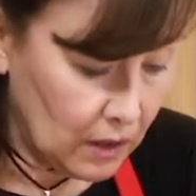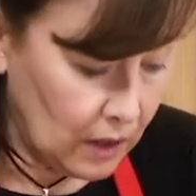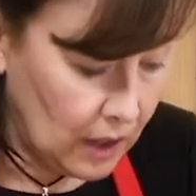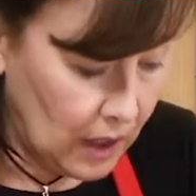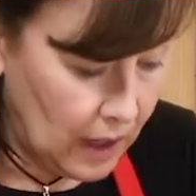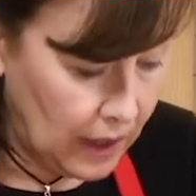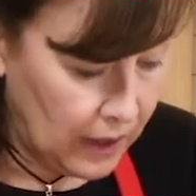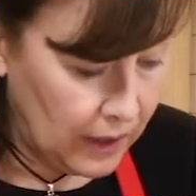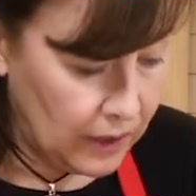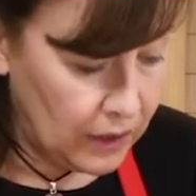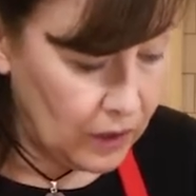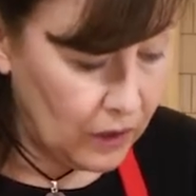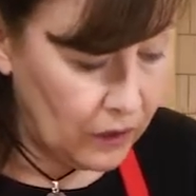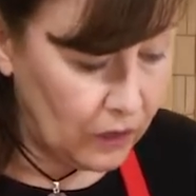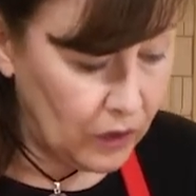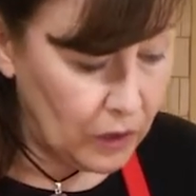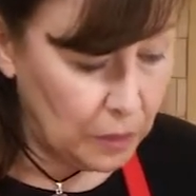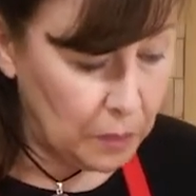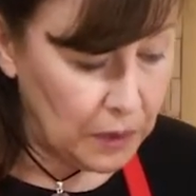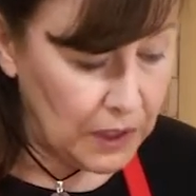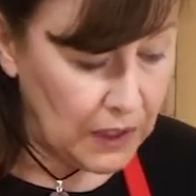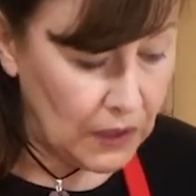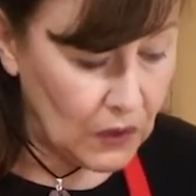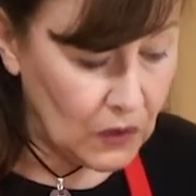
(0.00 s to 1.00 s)
kind of
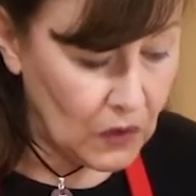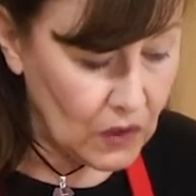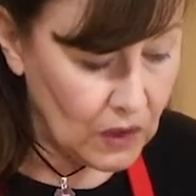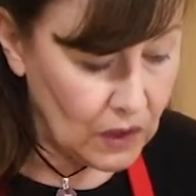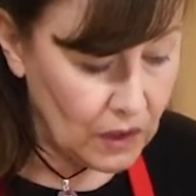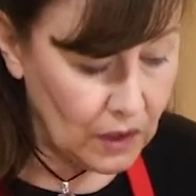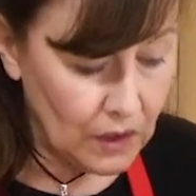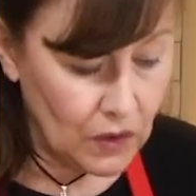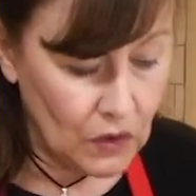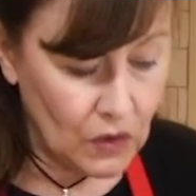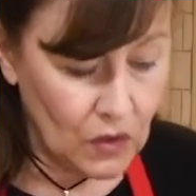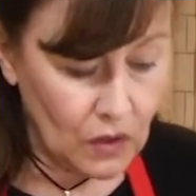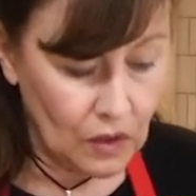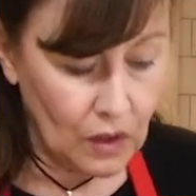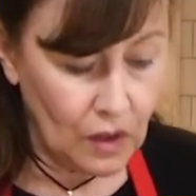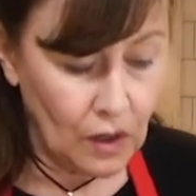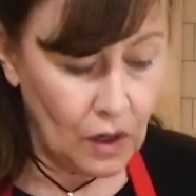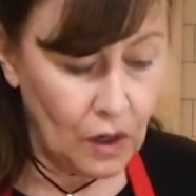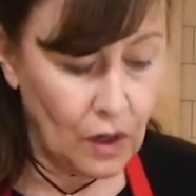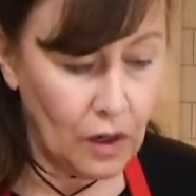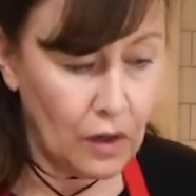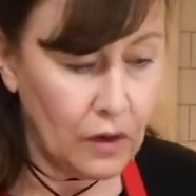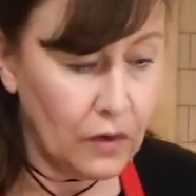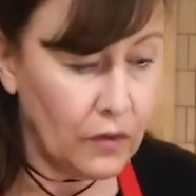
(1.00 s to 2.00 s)
the pieces
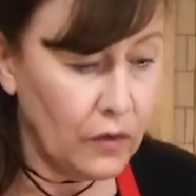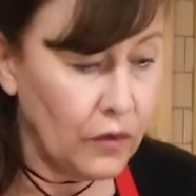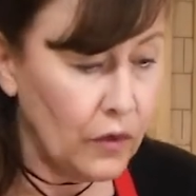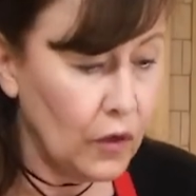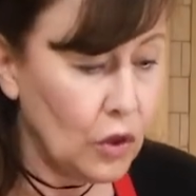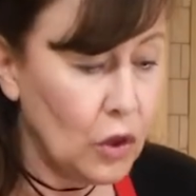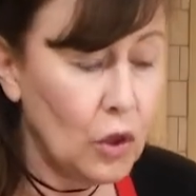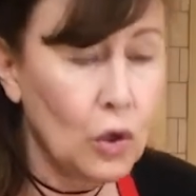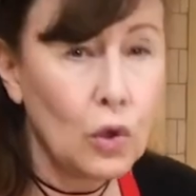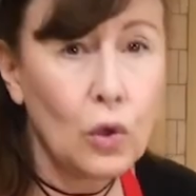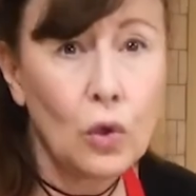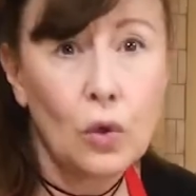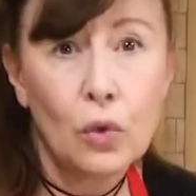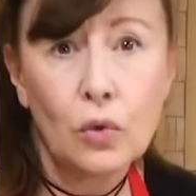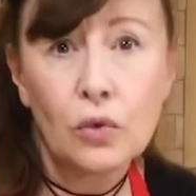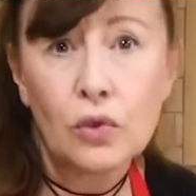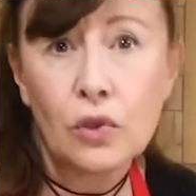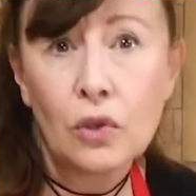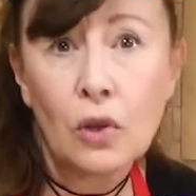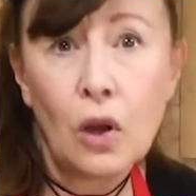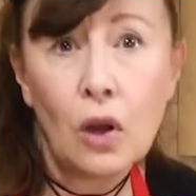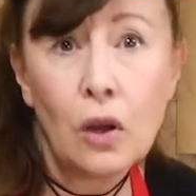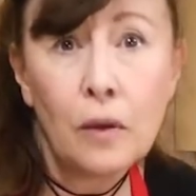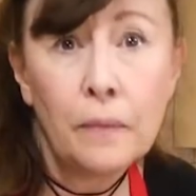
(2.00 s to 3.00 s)
of the
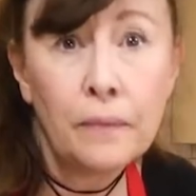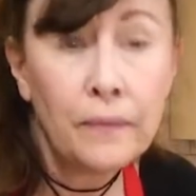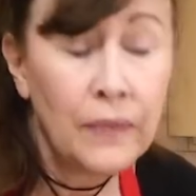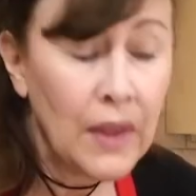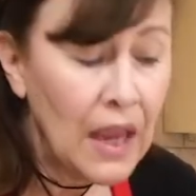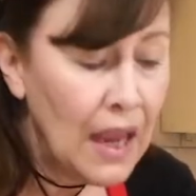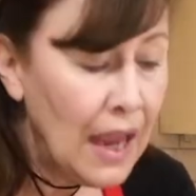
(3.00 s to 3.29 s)
coleslaw.